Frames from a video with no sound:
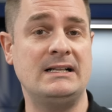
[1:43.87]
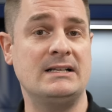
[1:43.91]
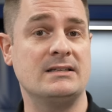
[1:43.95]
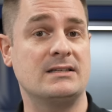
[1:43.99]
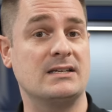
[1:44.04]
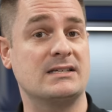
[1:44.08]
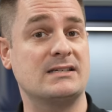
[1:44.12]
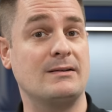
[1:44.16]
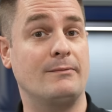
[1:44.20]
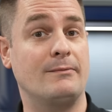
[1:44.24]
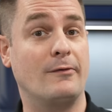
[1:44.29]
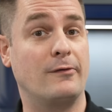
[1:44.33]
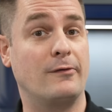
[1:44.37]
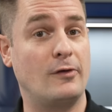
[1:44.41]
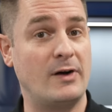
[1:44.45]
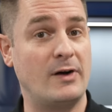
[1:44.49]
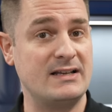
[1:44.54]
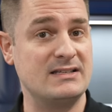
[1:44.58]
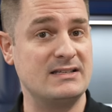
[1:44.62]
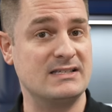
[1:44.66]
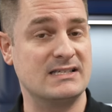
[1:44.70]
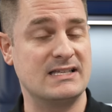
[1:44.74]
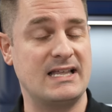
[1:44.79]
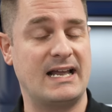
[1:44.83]
to some
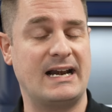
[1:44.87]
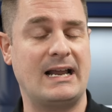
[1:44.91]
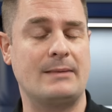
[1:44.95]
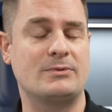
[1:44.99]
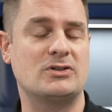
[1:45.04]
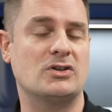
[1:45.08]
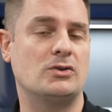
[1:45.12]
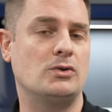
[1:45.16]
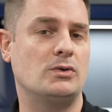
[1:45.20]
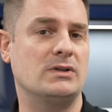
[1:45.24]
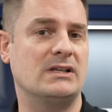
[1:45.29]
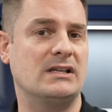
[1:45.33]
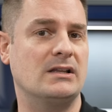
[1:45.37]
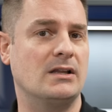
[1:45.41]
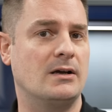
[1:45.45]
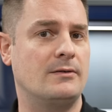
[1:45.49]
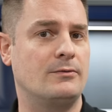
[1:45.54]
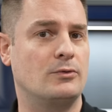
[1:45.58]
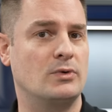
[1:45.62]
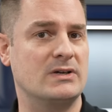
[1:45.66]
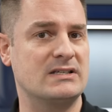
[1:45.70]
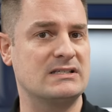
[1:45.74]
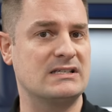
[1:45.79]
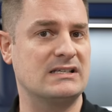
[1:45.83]
friends that absolutely love
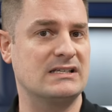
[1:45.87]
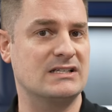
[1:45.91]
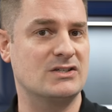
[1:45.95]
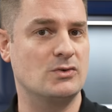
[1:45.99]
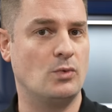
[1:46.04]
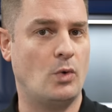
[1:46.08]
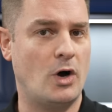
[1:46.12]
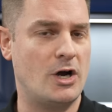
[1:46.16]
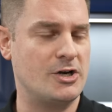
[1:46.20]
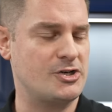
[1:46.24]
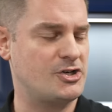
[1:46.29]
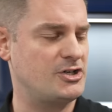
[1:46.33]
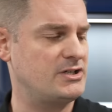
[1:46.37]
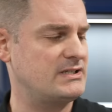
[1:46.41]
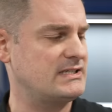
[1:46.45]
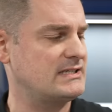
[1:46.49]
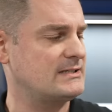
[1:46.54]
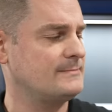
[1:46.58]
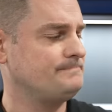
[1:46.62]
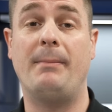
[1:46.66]
rinseless washes.